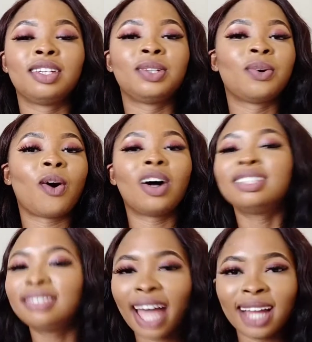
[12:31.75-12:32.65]
you know,
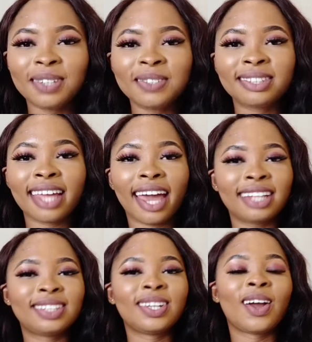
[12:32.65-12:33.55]

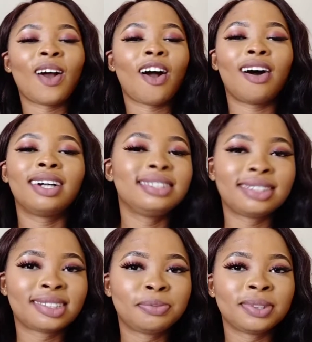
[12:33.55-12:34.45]
undiluted,
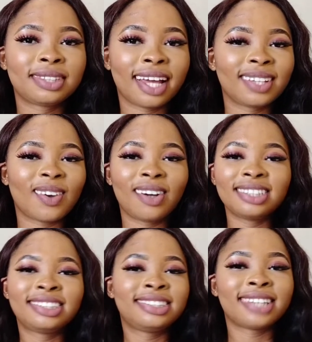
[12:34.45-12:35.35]
undisputed,
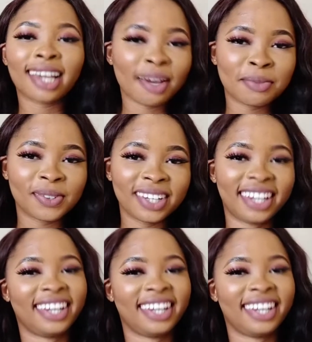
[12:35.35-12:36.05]
unshakable